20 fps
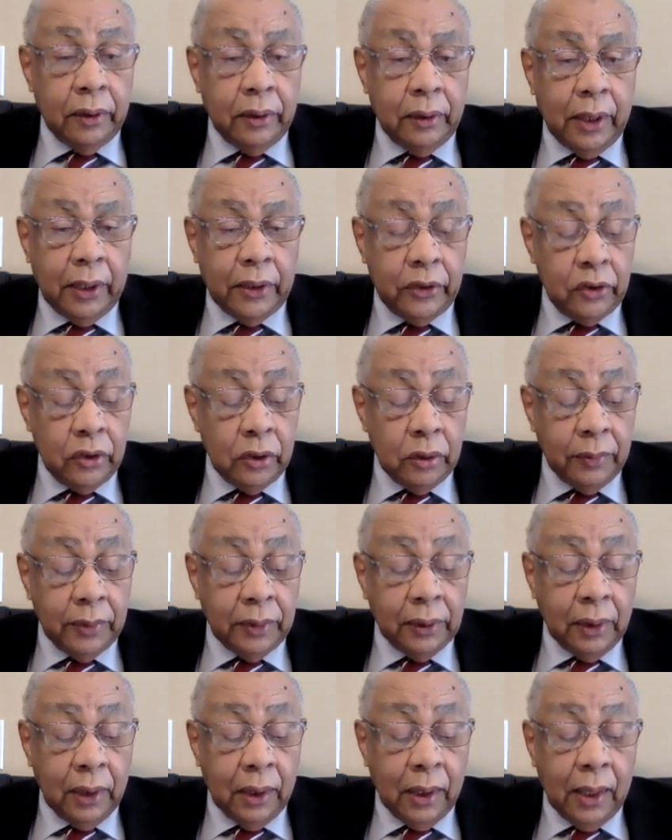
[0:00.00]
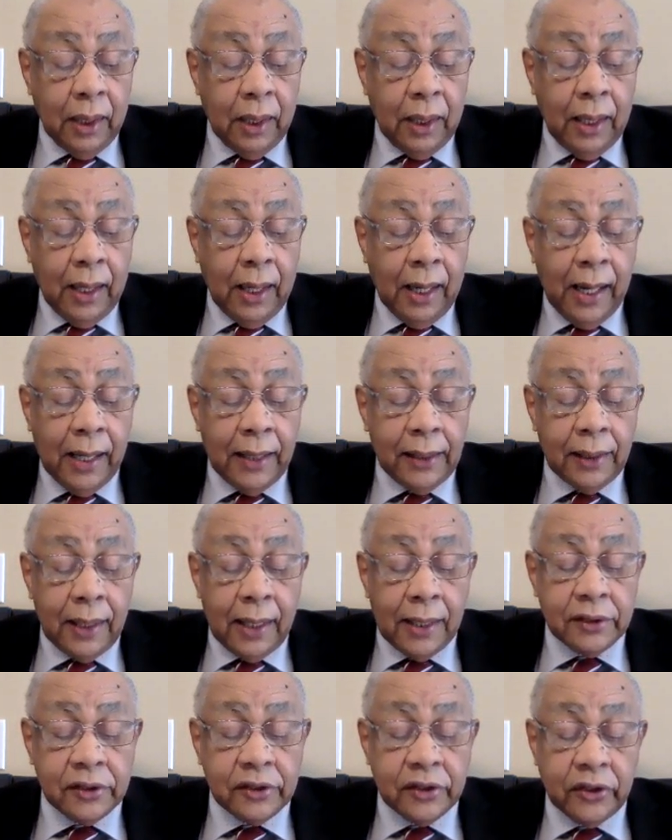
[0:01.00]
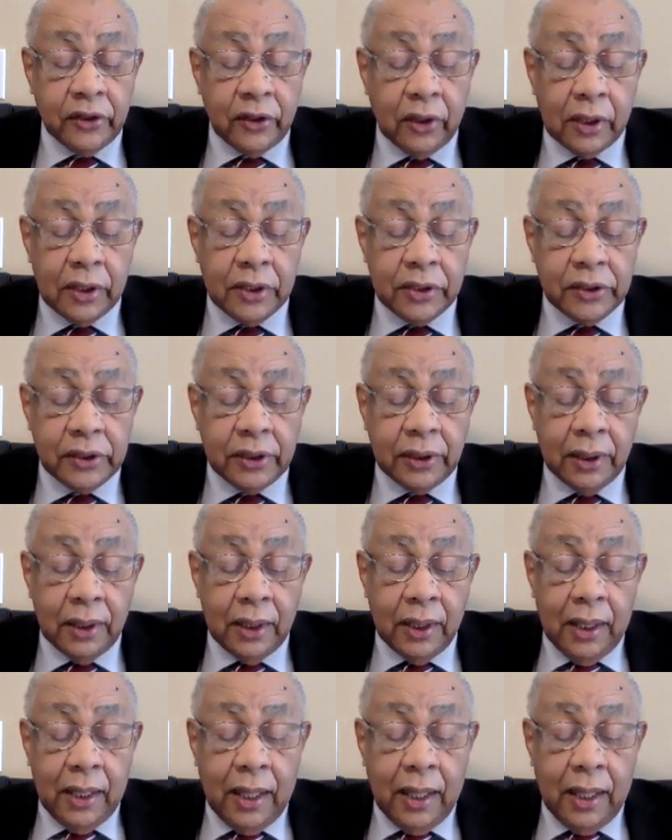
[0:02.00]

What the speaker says: that Newman highlights theology